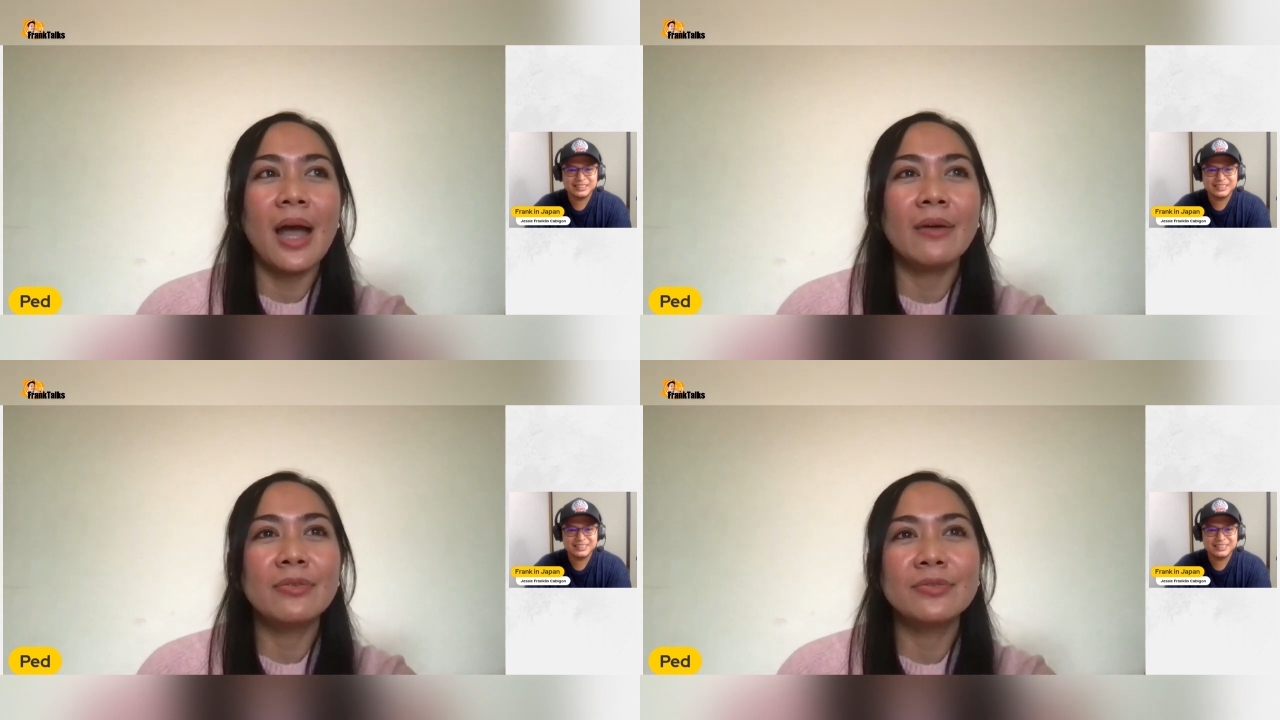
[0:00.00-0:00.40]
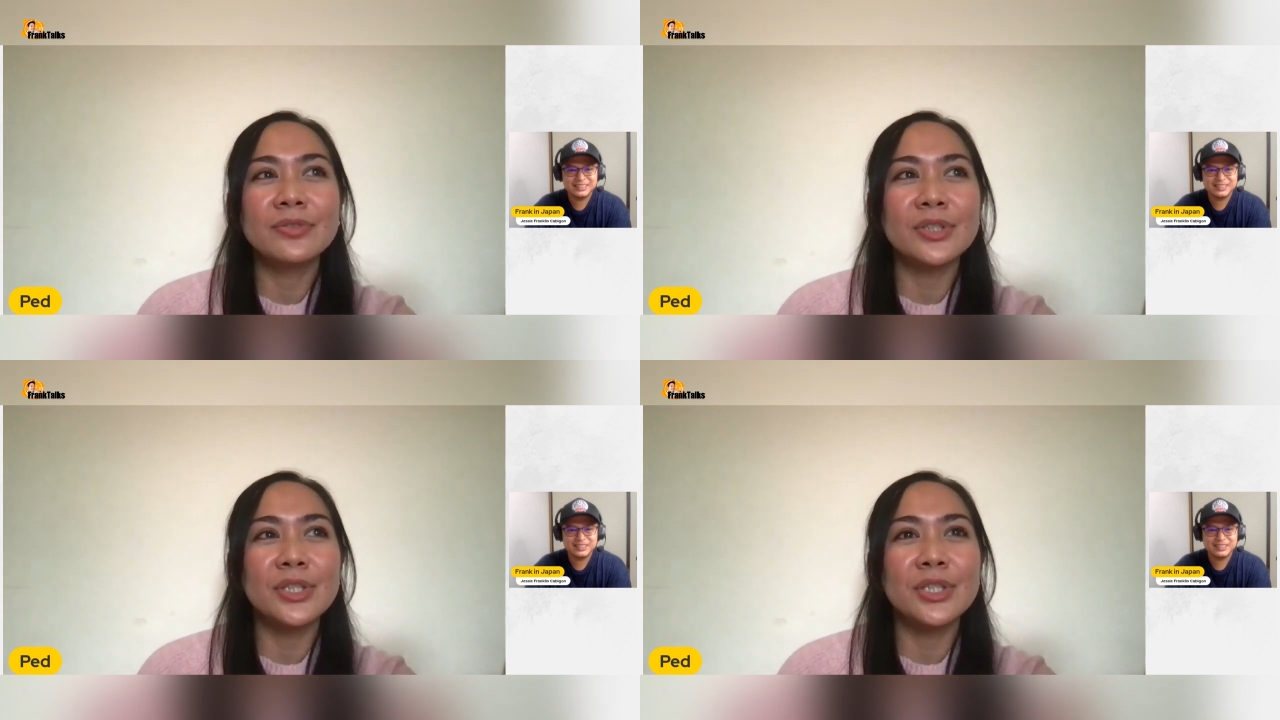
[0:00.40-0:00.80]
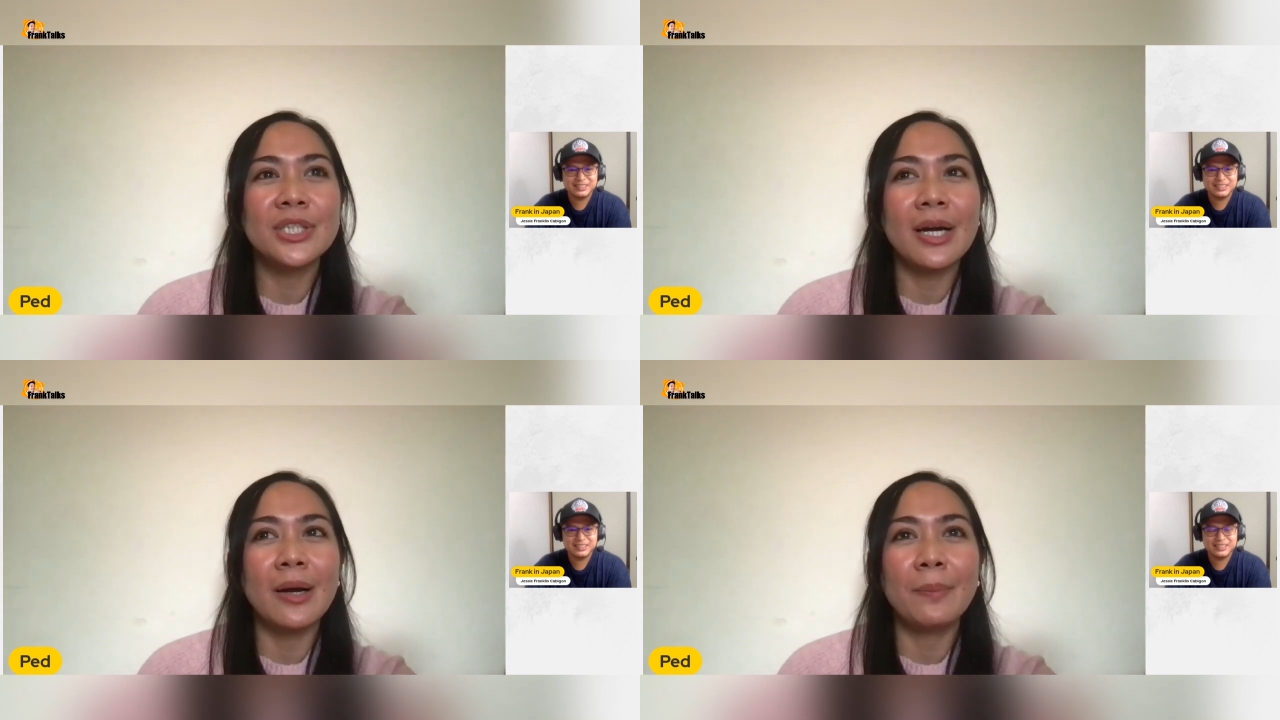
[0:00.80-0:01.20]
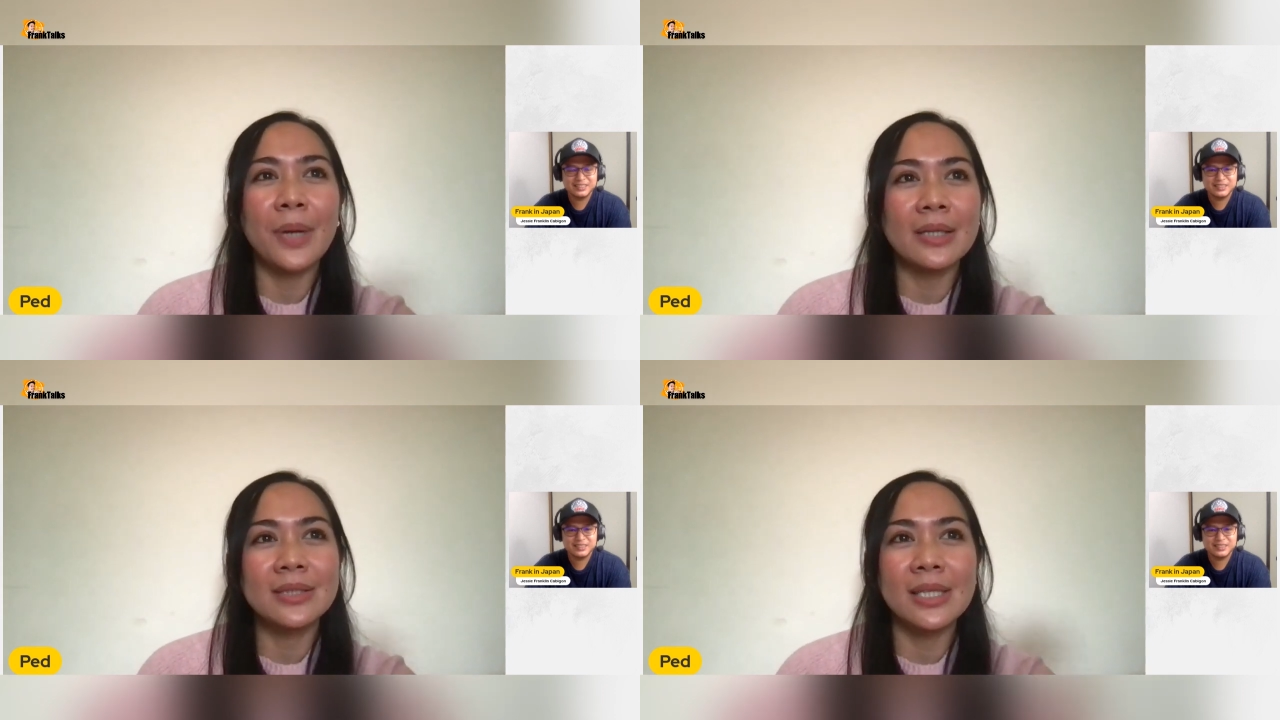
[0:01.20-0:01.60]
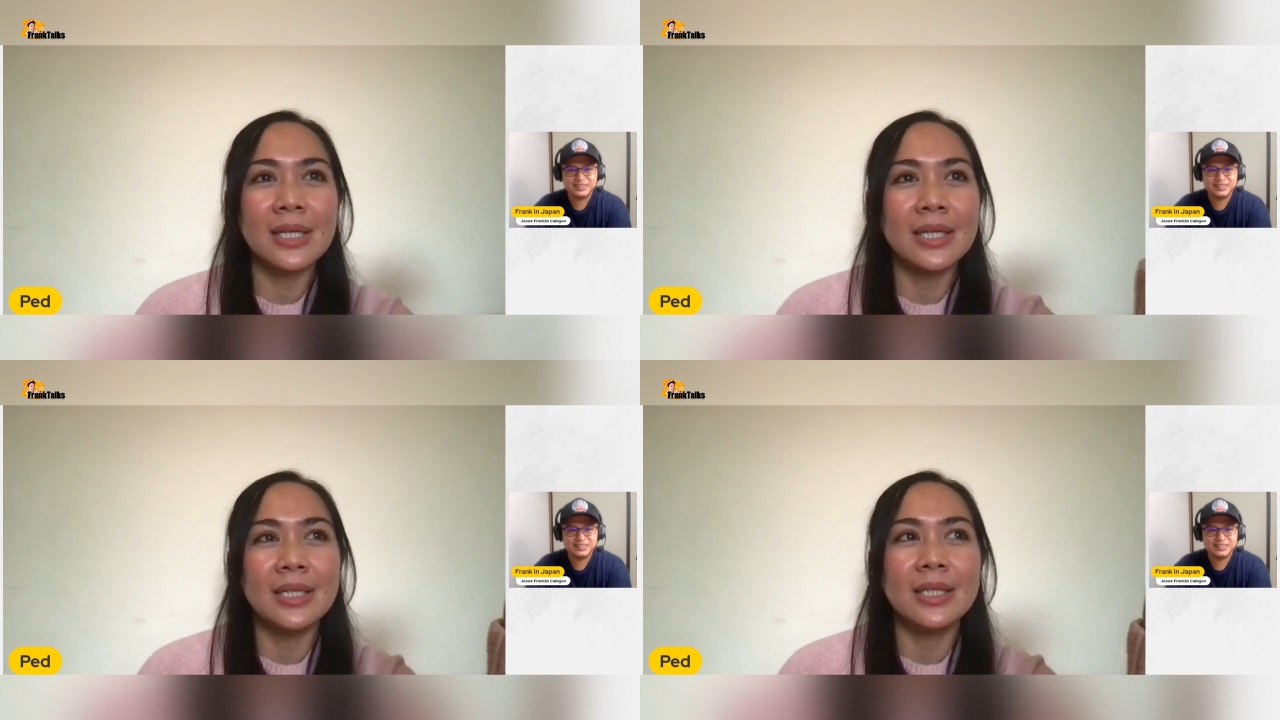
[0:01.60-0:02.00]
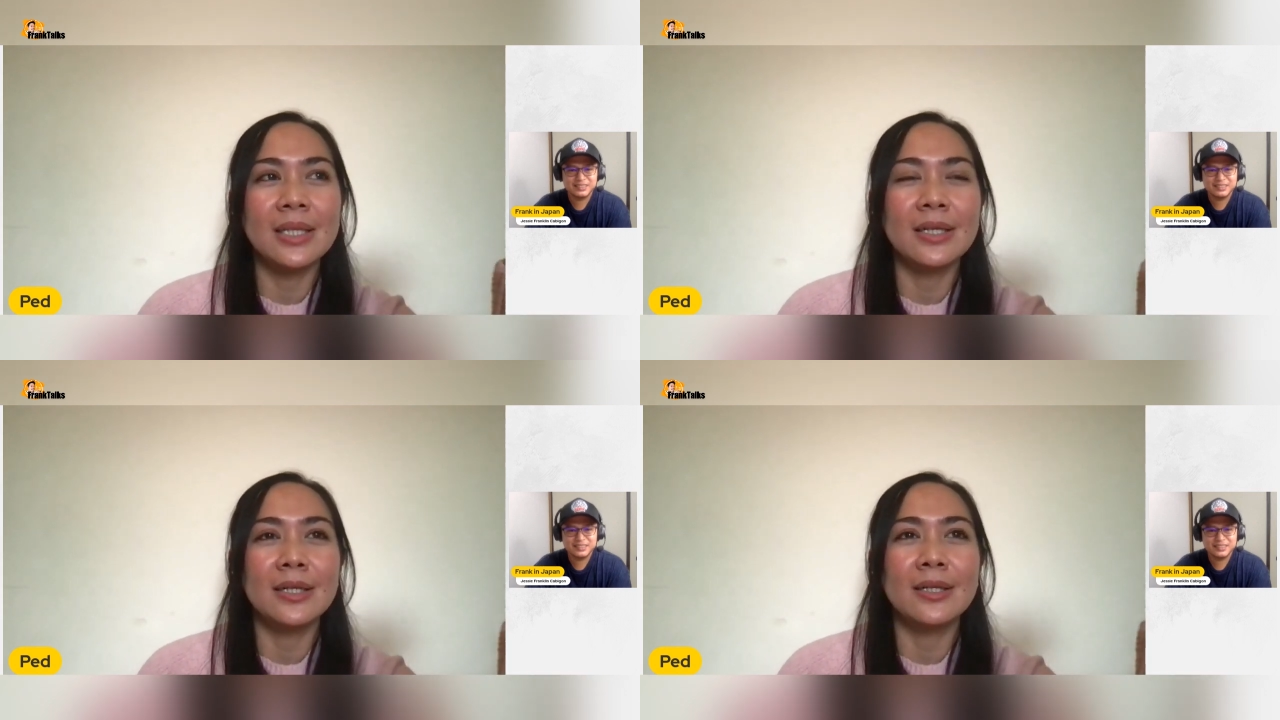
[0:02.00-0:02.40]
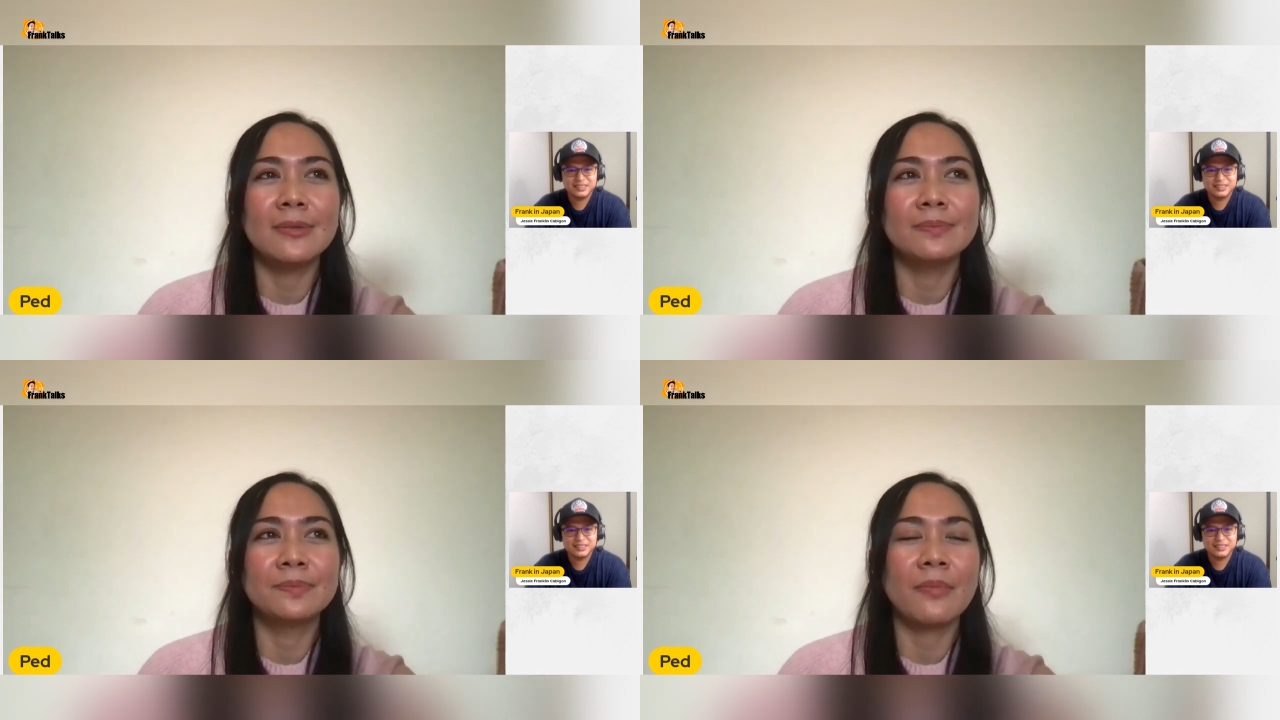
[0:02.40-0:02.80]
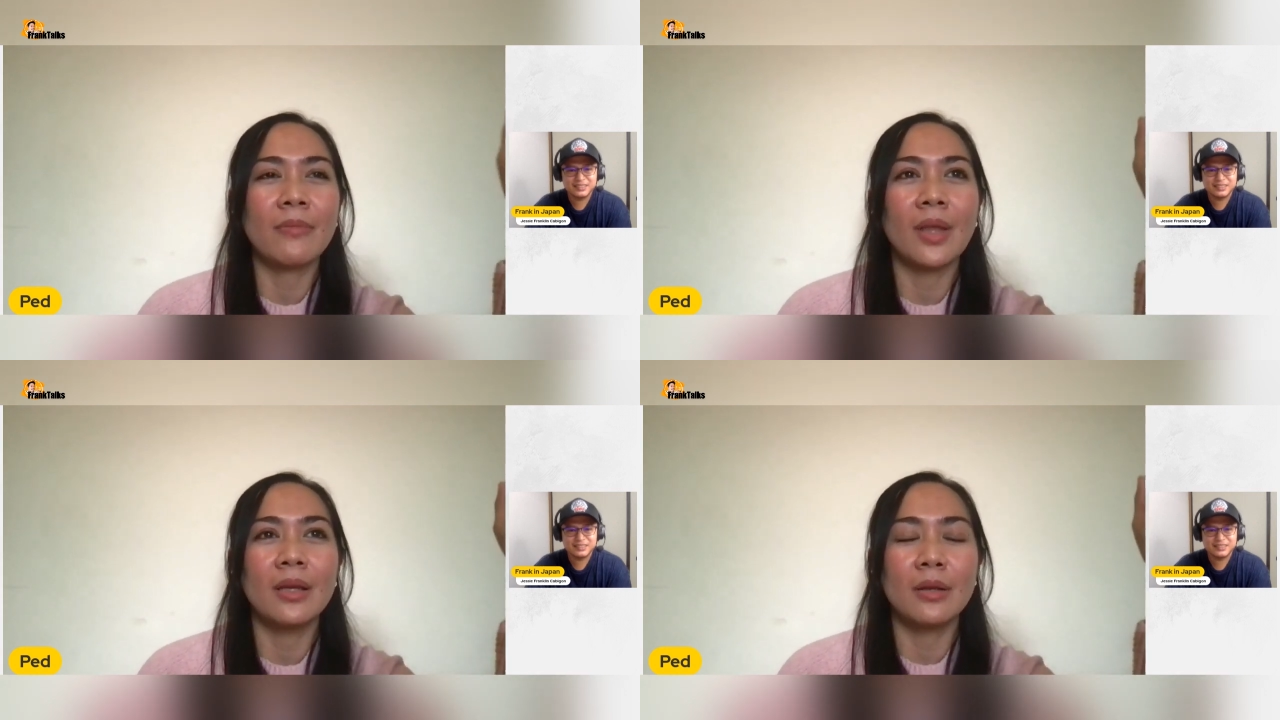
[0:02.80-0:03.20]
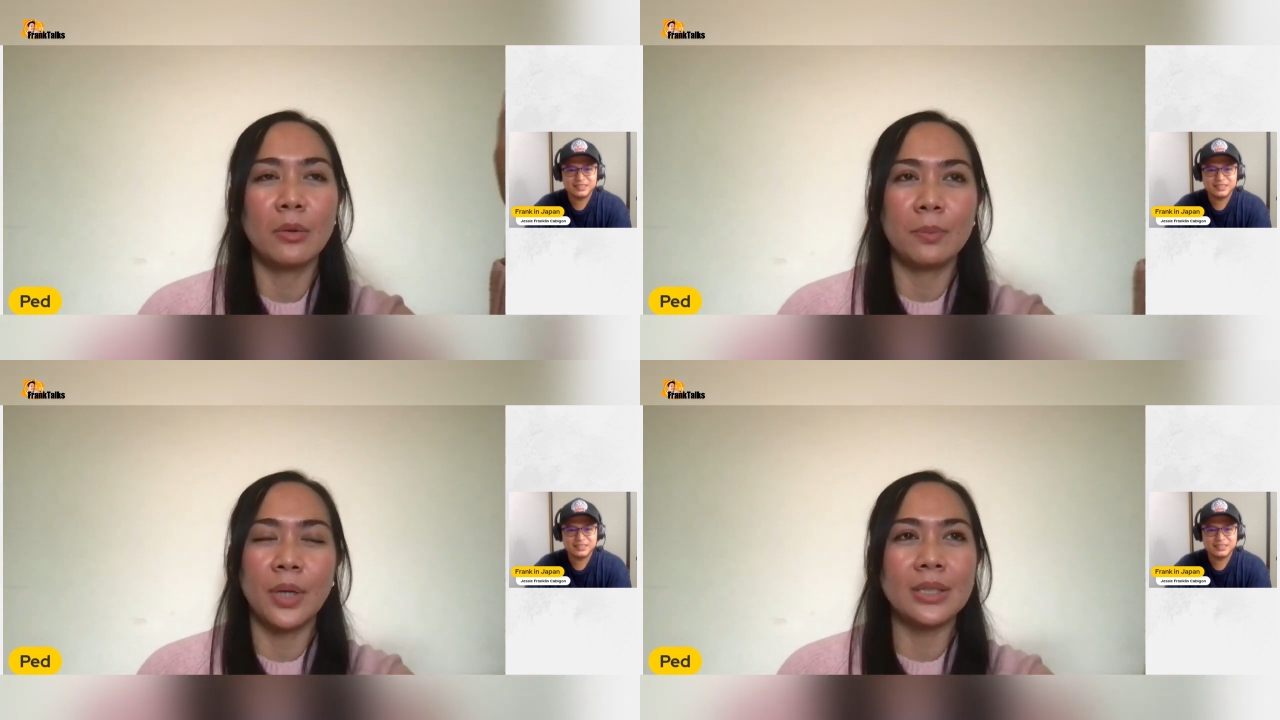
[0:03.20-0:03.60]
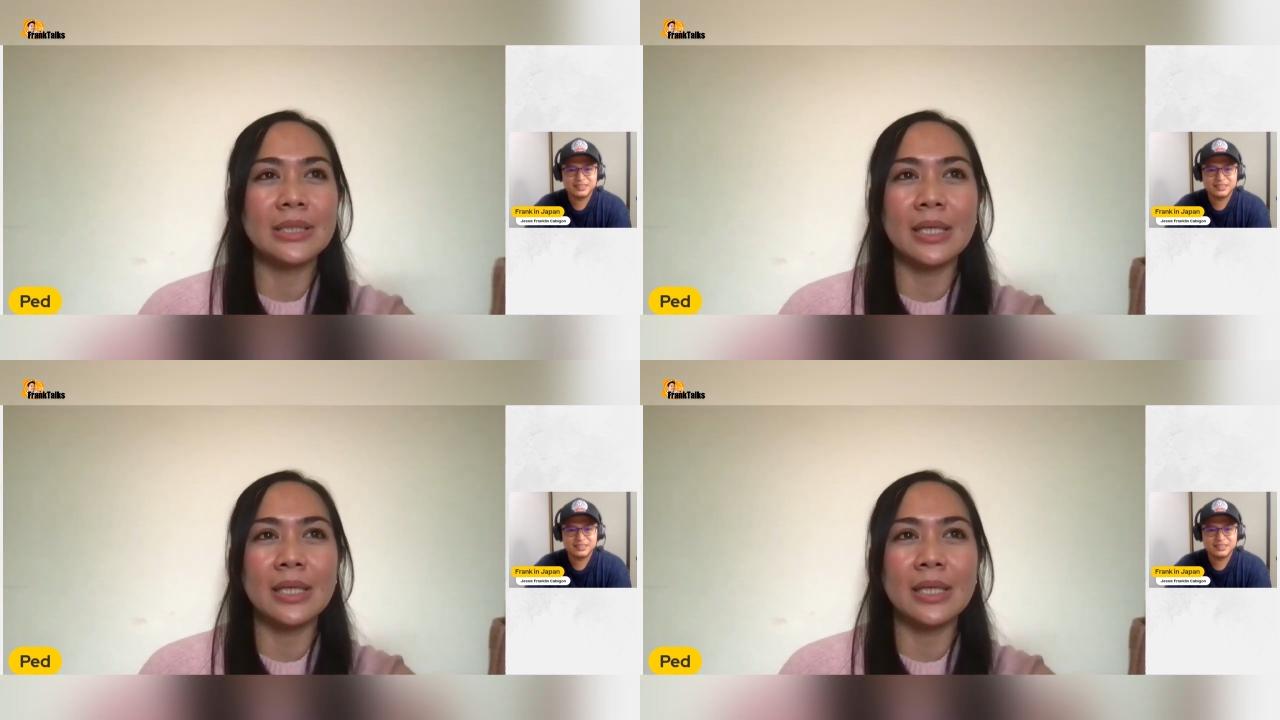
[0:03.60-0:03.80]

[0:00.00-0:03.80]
after the practical, you know,